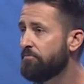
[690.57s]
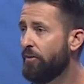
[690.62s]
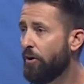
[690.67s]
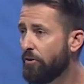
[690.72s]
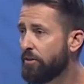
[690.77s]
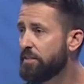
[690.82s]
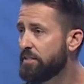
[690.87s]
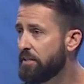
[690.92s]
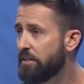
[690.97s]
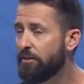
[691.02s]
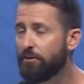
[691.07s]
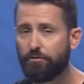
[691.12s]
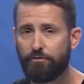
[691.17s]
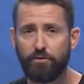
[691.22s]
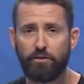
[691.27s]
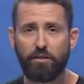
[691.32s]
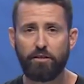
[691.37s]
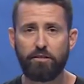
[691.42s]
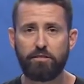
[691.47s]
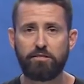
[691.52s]
volunteer
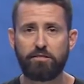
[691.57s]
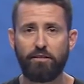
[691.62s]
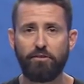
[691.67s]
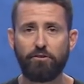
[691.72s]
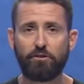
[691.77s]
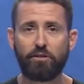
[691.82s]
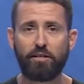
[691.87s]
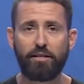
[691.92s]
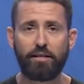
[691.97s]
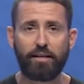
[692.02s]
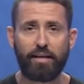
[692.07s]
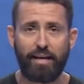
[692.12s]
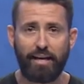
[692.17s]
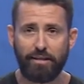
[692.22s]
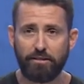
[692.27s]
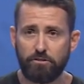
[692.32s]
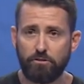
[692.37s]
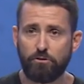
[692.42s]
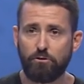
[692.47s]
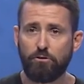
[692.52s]
for this, then they're going to
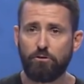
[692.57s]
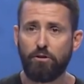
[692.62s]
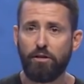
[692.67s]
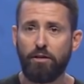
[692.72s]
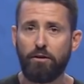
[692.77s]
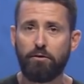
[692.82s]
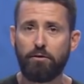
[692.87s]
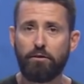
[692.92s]
cancel